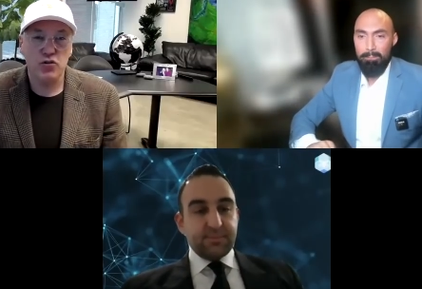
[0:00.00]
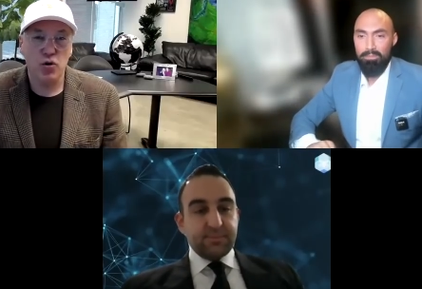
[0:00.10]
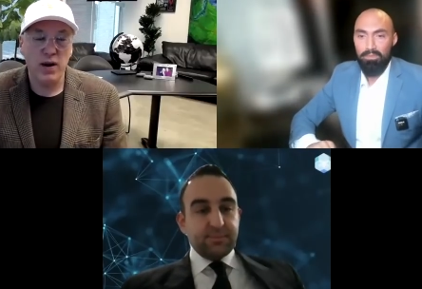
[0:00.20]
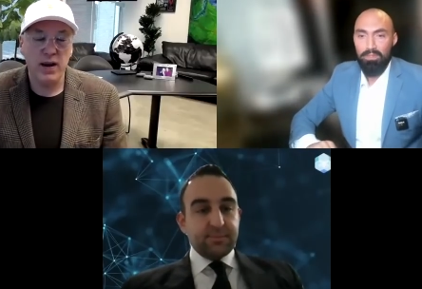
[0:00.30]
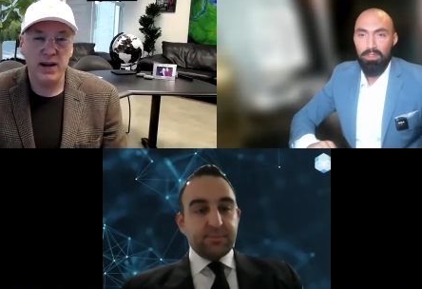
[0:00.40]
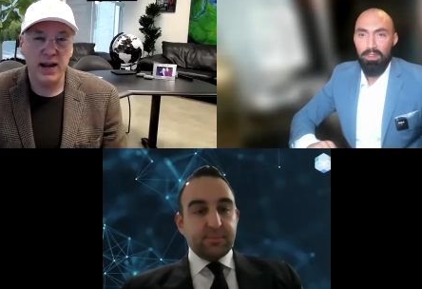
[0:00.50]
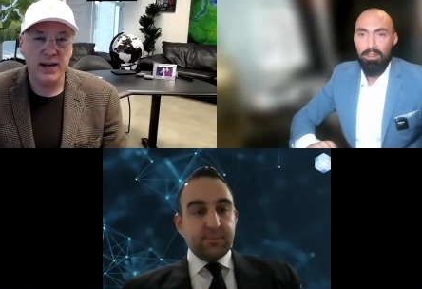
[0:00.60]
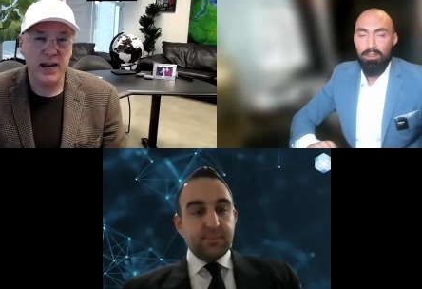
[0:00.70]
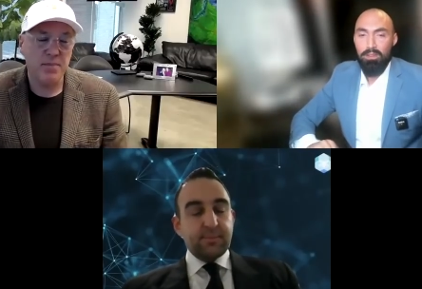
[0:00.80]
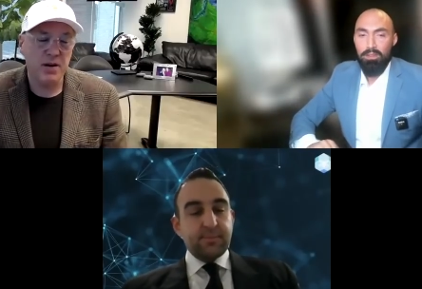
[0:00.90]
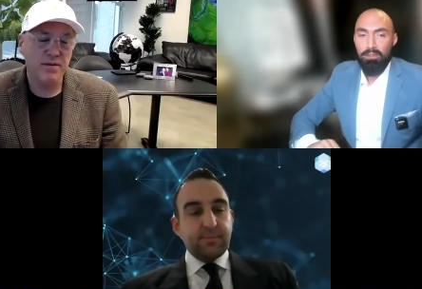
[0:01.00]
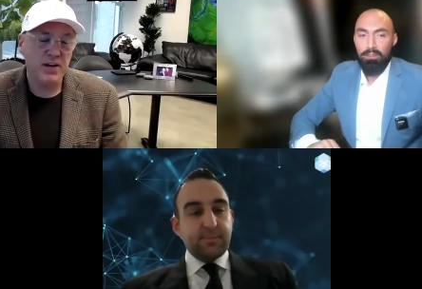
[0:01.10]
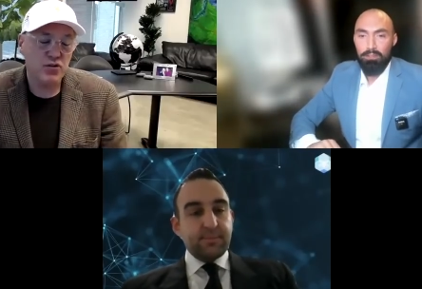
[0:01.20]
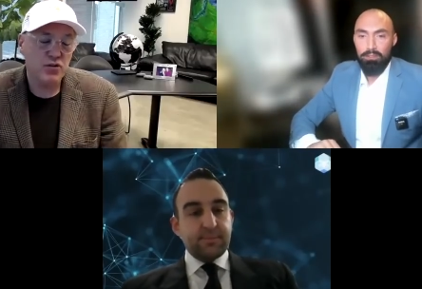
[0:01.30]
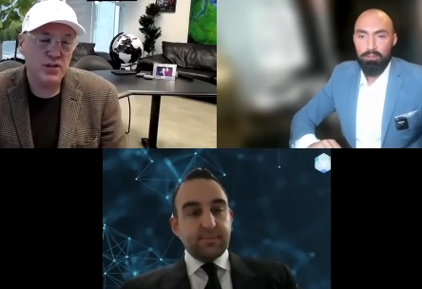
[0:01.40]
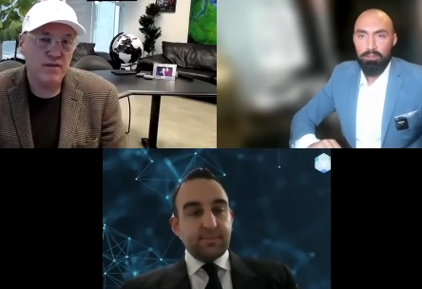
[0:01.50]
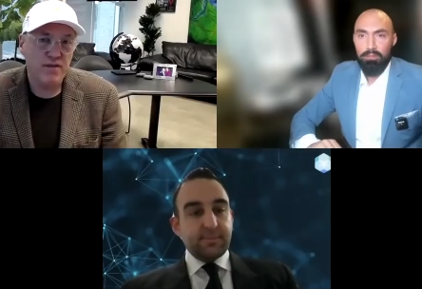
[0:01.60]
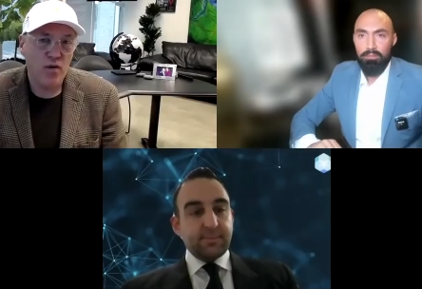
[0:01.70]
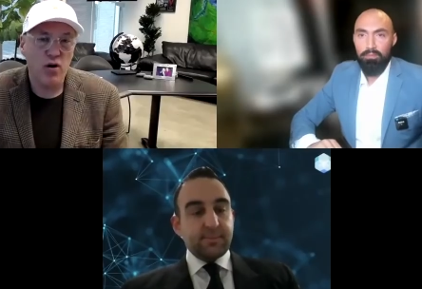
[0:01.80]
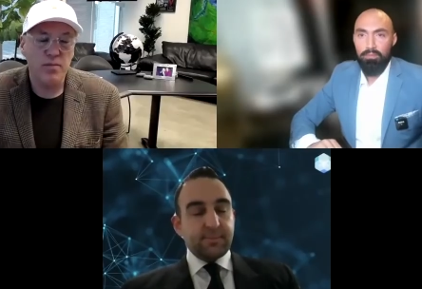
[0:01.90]
Speaker 1: doing and keeping investors
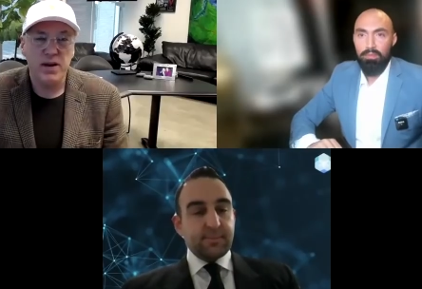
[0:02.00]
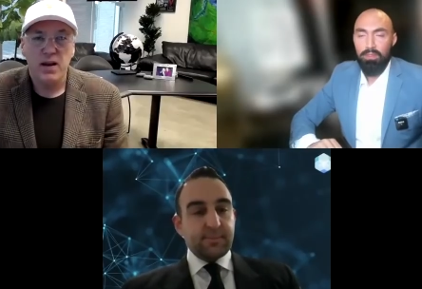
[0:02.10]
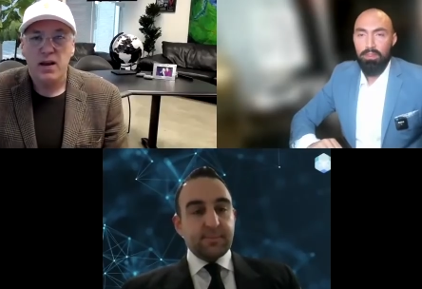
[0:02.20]
informed,